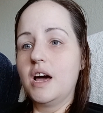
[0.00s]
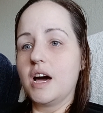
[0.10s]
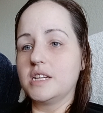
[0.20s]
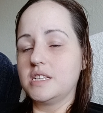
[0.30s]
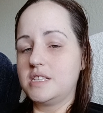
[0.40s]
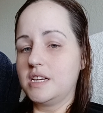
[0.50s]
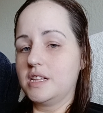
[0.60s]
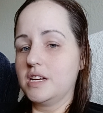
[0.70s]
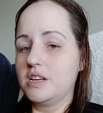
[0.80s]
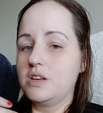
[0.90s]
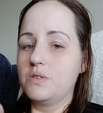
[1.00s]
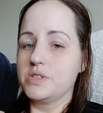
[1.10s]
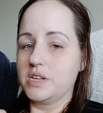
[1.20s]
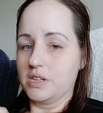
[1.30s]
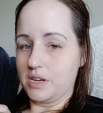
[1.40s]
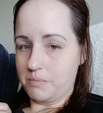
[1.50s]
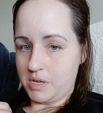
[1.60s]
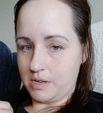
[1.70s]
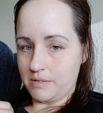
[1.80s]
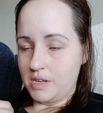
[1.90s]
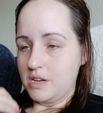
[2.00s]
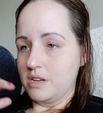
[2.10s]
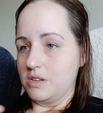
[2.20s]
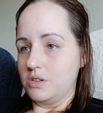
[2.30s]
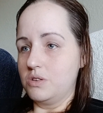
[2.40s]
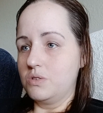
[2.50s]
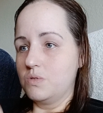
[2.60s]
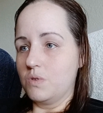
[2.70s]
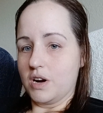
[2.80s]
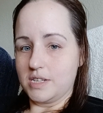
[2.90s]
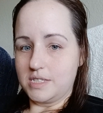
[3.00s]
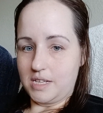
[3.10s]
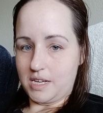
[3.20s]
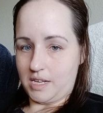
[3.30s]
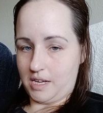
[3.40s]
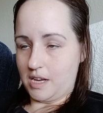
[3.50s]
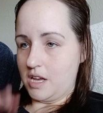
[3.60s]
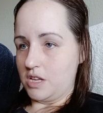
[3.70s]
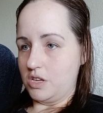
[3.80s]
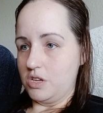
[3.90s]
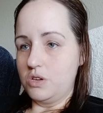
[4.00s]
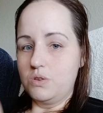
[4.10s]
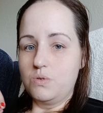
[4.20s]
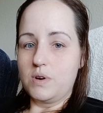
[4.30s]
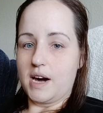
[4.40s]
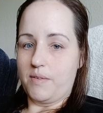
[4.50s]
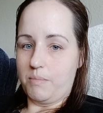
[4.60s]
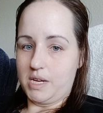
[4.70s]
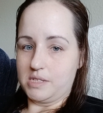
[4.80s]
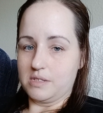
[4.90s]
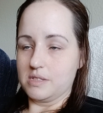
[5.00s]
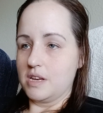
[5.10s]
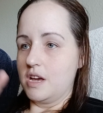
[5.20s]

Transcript: I said, take a look at you and take a look at me. You are skinny. You have muscles.